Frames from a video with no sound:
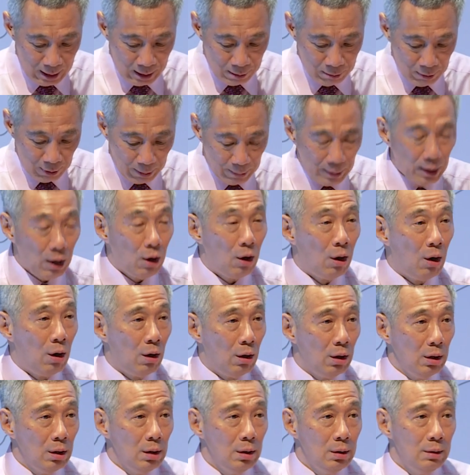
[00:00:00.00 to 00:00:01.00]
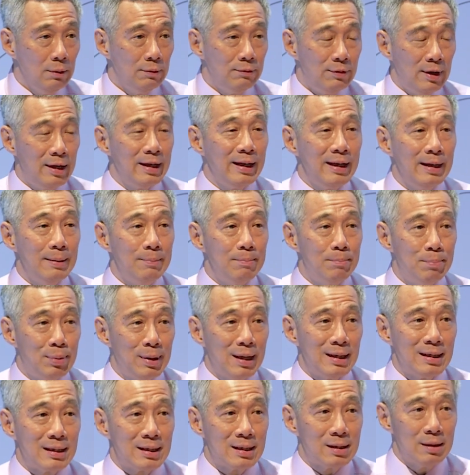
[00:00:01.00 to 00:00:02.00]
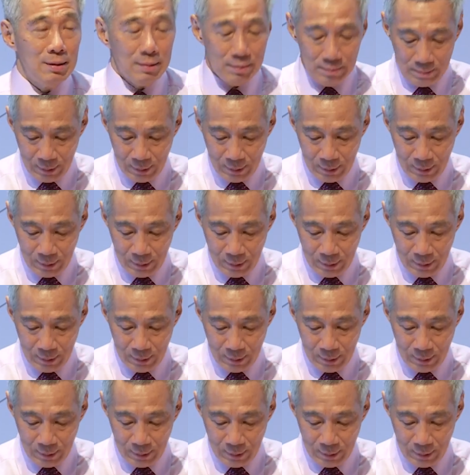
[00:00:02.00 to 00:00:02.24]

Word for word: we were all very impressed